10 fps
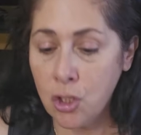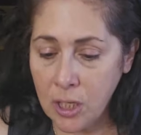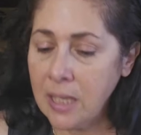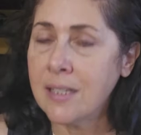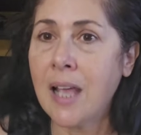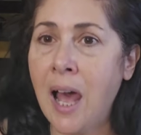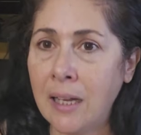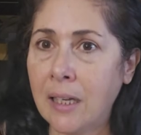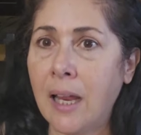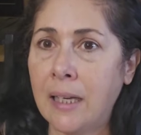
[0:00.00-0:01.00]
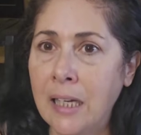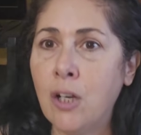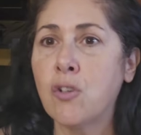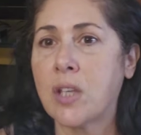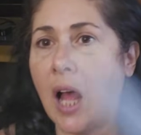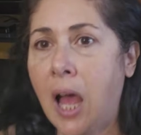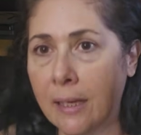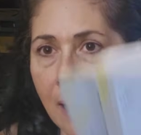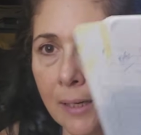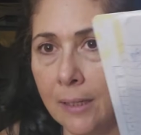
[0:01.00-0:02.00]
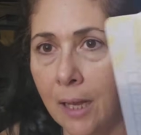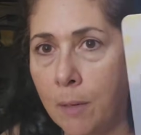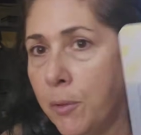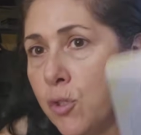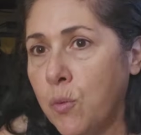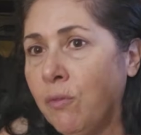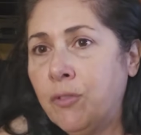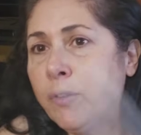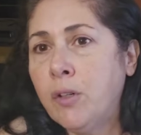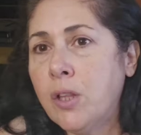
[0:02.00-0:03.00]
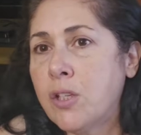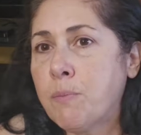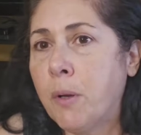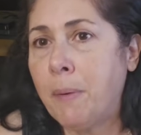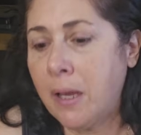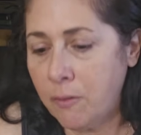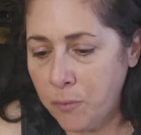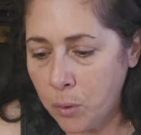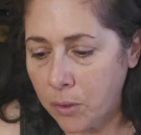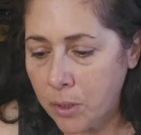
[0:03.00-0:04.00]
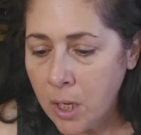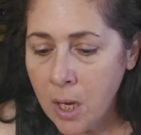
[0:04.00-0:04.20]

So he's got it, and he knows that I got it now, because we refer to this book back and forth.